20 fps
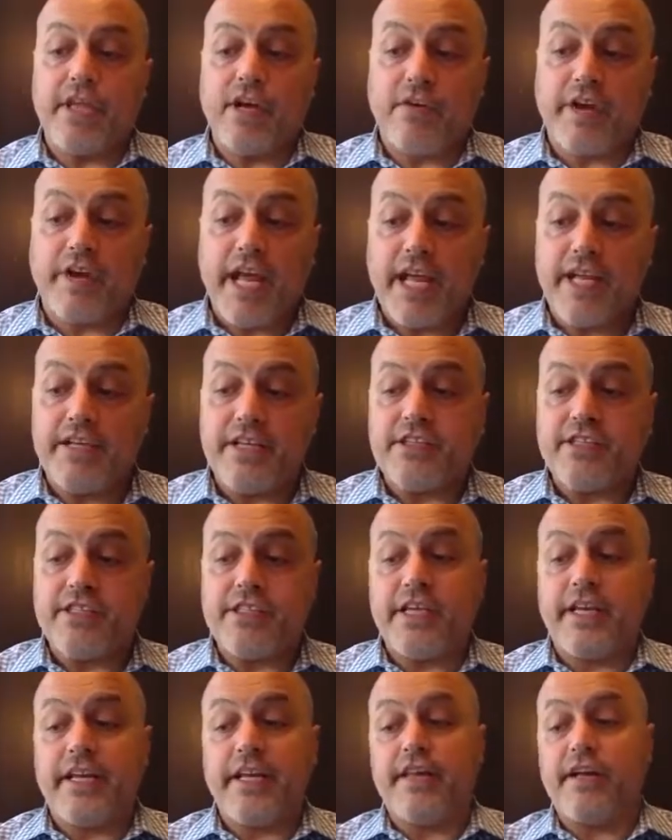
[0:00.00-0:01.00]
even though an
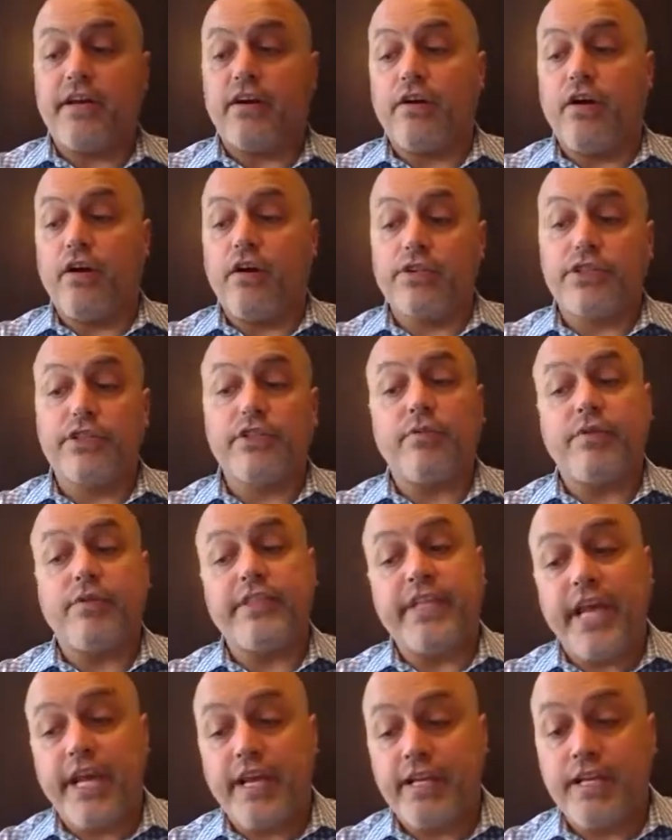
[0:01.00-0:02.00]
agency, they're
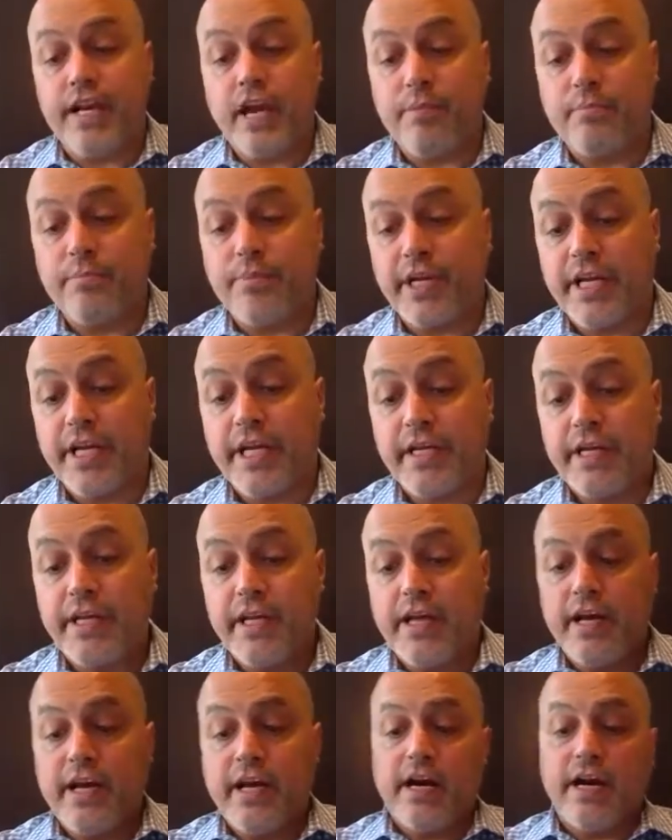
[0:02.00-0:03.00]
also a data
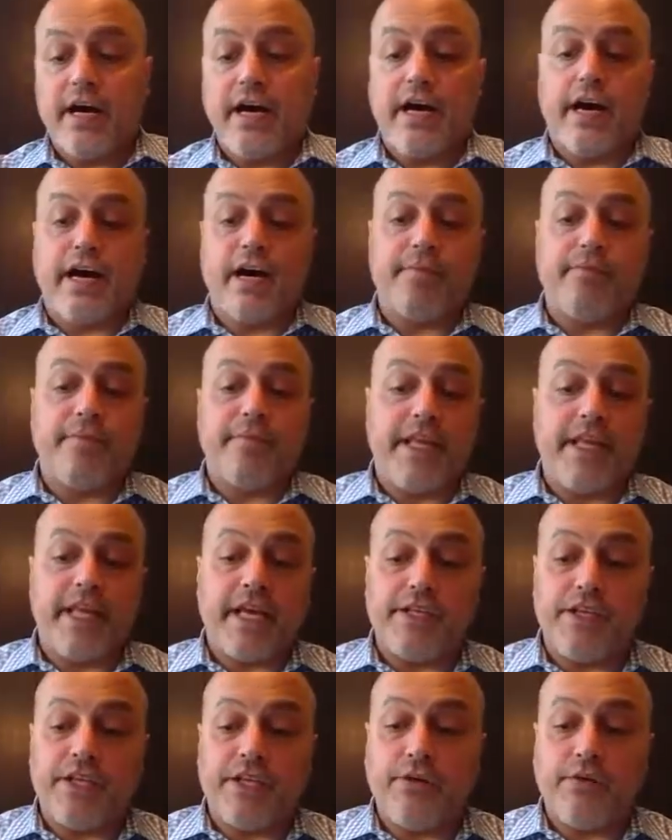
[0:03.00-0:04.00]
company,
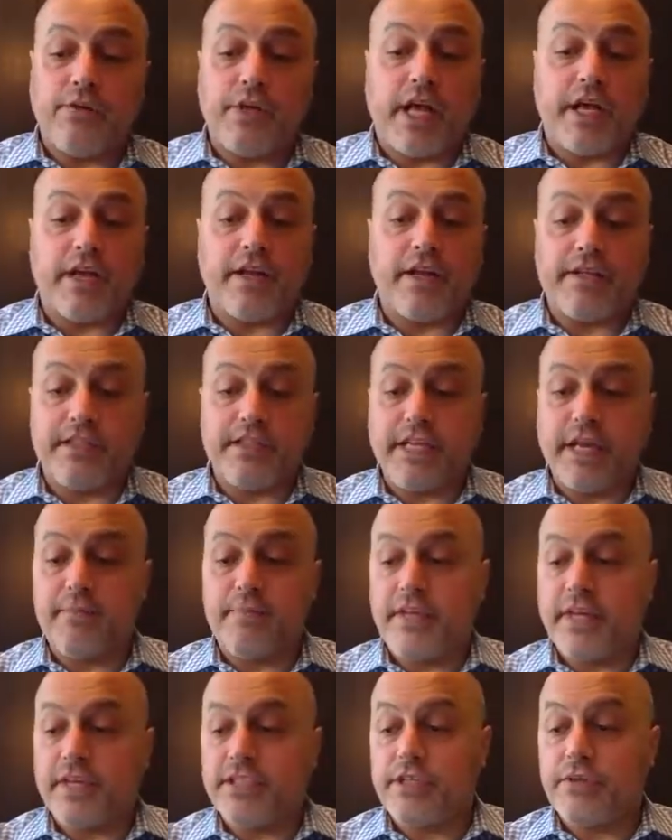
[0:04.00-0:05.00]
and they do a lot of
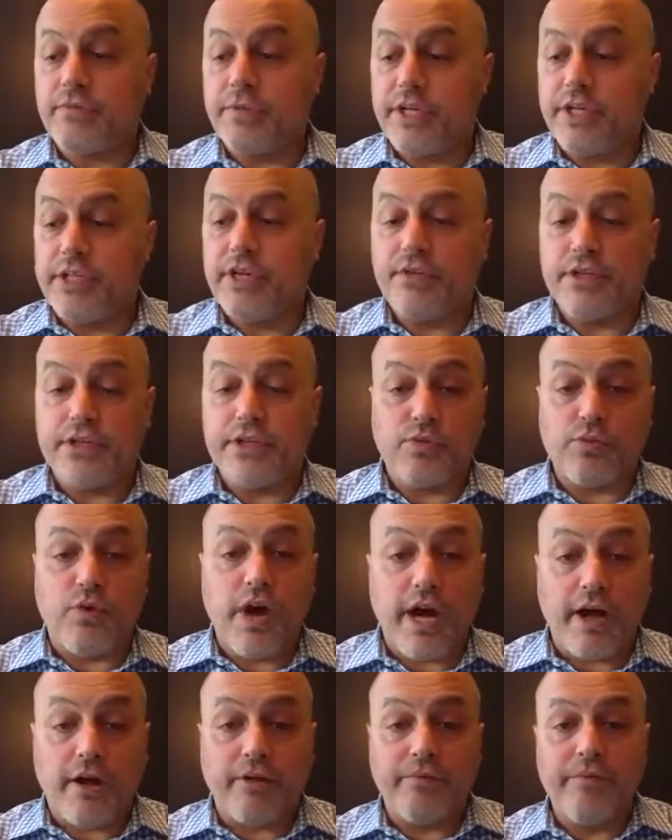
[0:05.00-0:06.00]
the same things that we
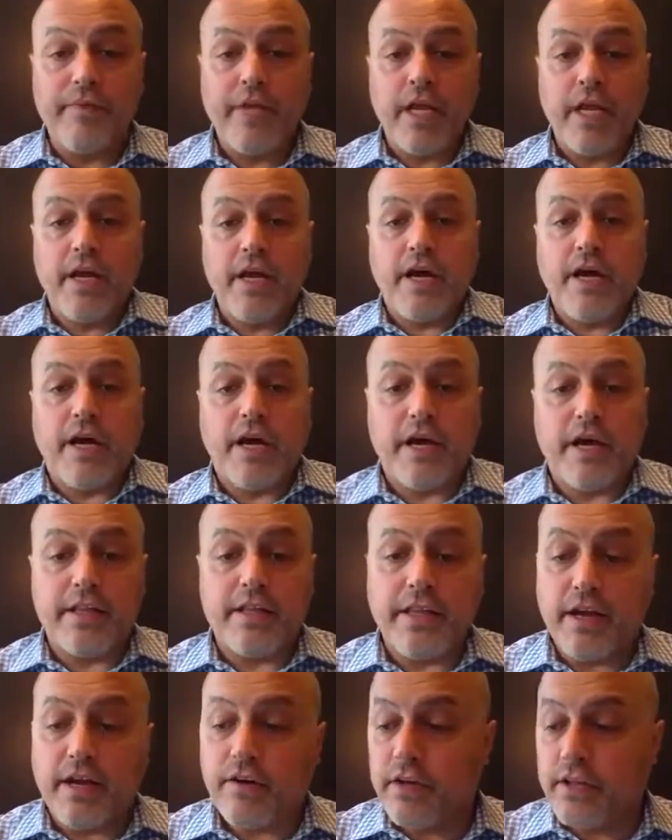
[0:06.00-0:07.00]
do as well.
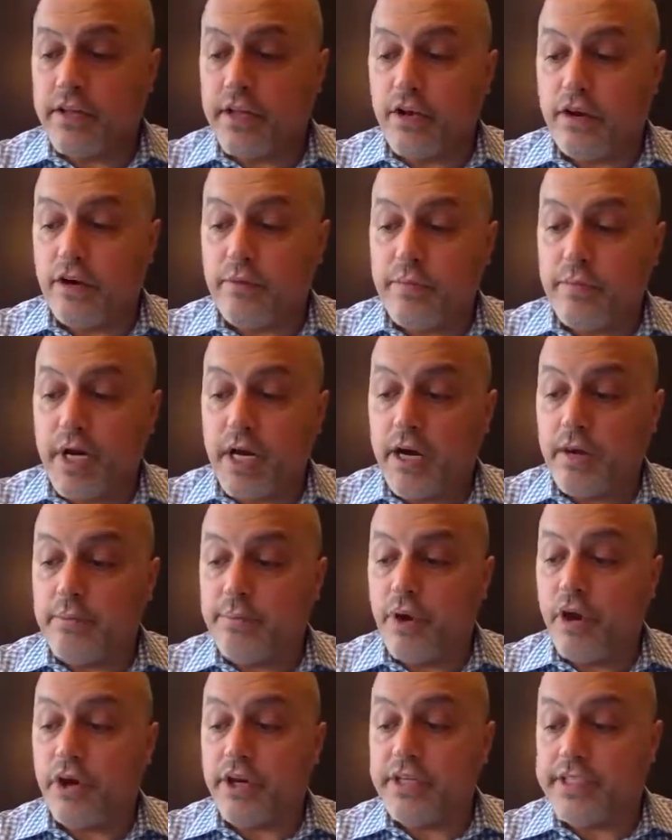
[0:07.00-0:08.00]
They're
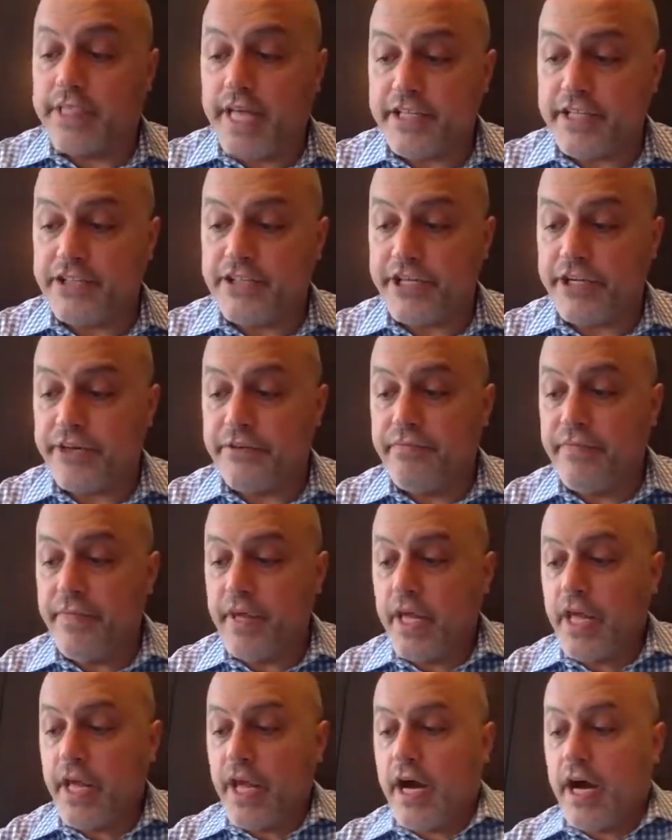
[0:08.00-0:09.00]
part of
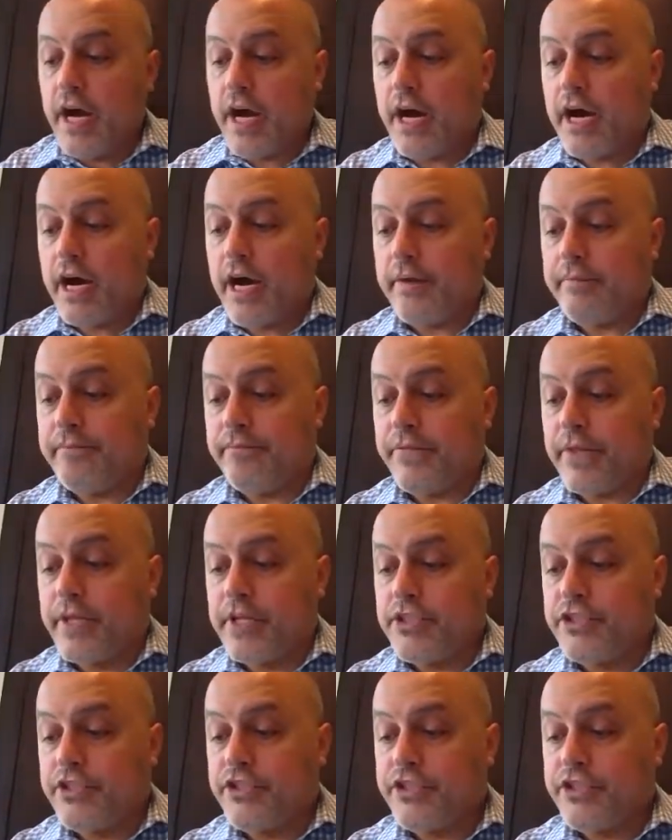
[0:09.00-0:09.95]
Dentsu. I